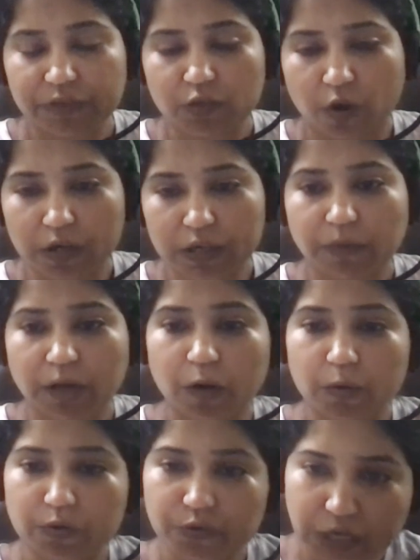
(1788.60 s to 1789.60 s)
talk
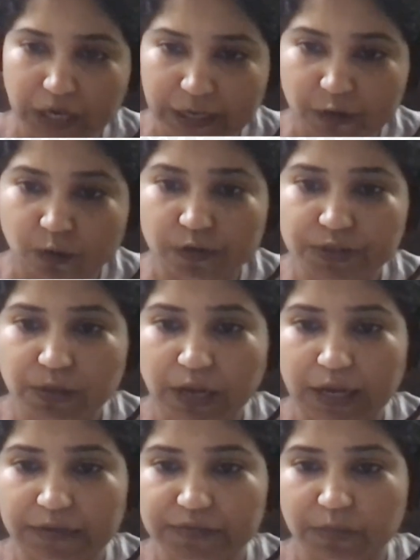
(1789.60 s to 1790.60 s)
about try also
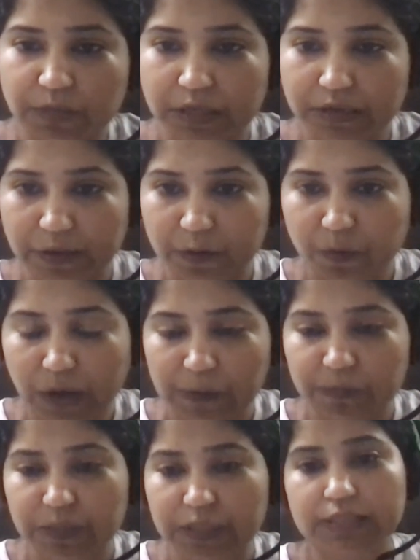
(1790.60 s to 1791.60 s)
have similar
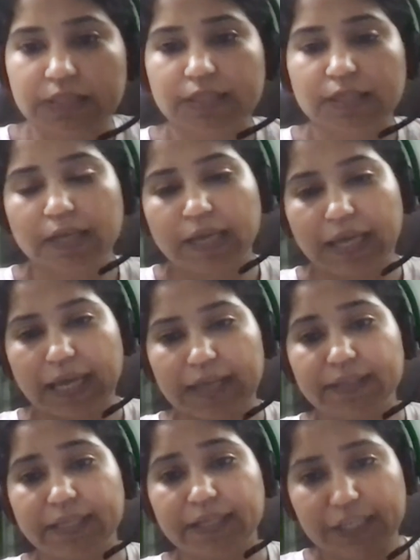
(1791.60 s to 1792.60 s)
requirements.
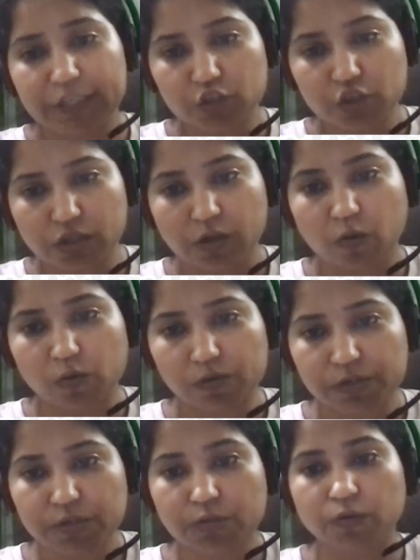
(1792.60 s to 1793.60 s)
And then in general
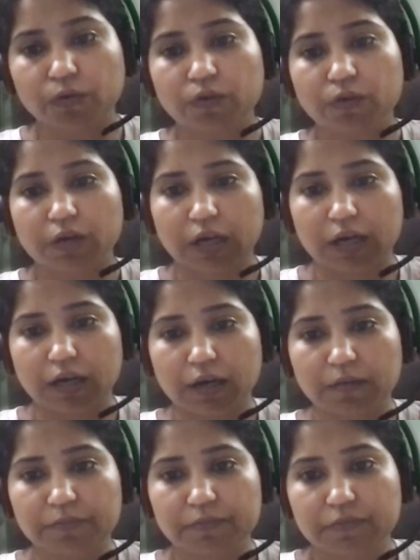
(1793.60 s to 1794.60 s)
also,
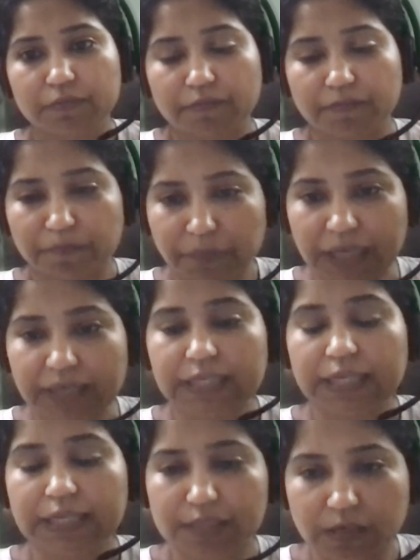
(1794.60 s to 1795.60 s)

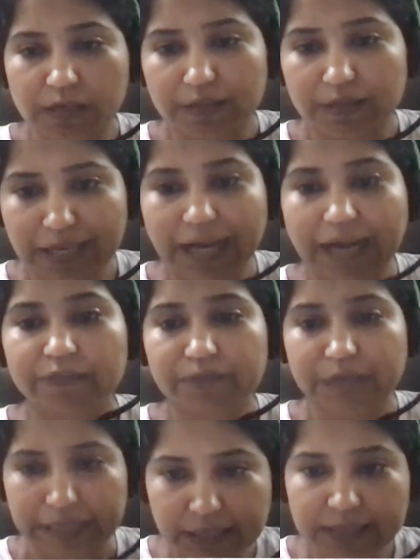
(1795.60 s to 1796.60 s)
METI and certain, they have
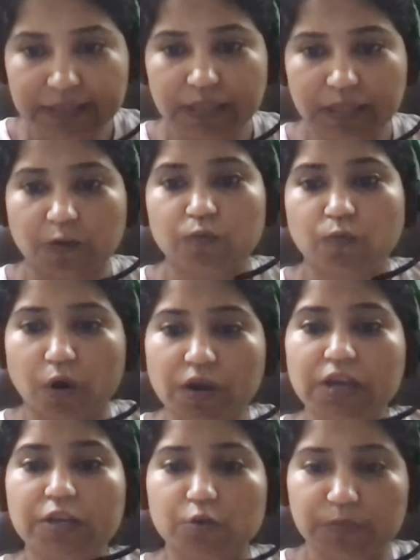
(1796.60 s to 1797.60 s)
guidelines around what
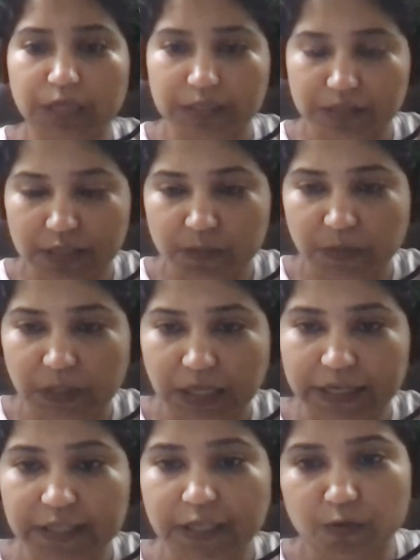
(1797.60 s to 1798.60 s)
need to be assessed when
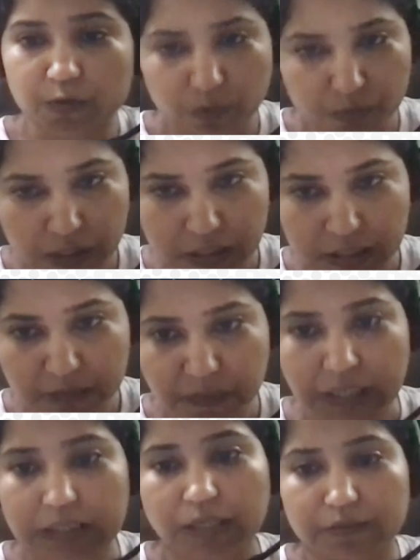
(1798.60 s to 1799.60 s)
IT outsourcing is
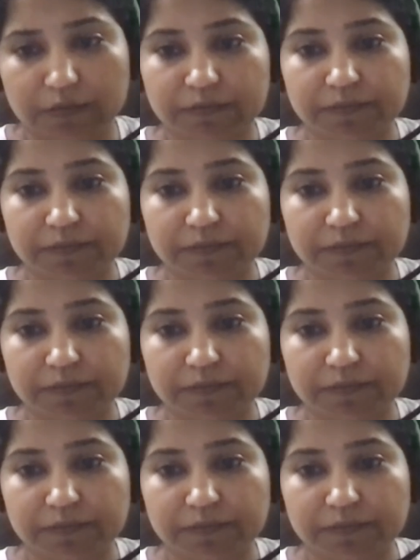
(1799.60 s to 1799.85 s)
being done.